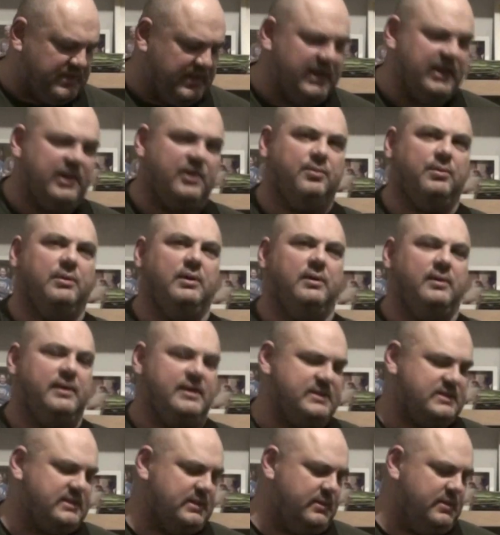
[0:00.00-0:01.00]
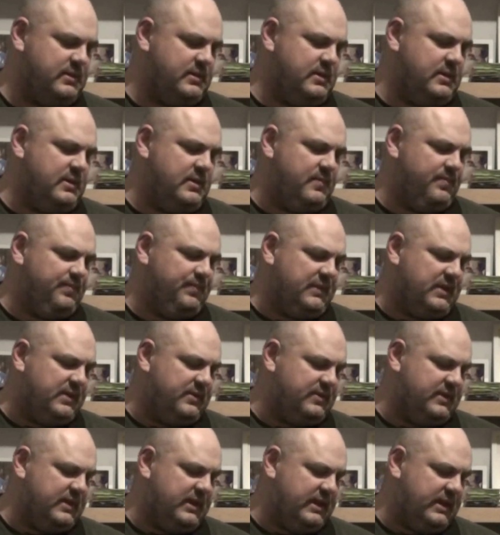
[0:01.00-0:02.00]
equalizer.
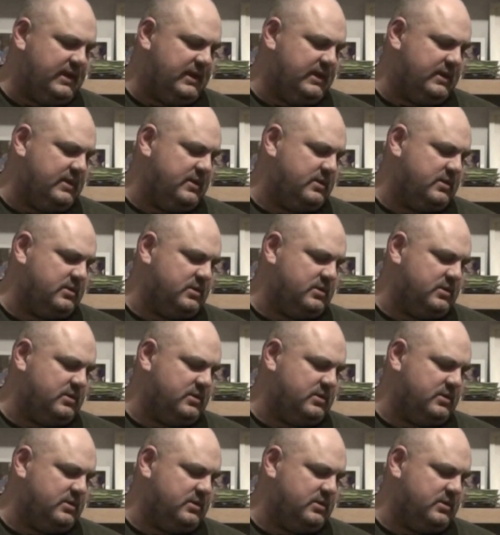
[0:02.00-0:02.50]
The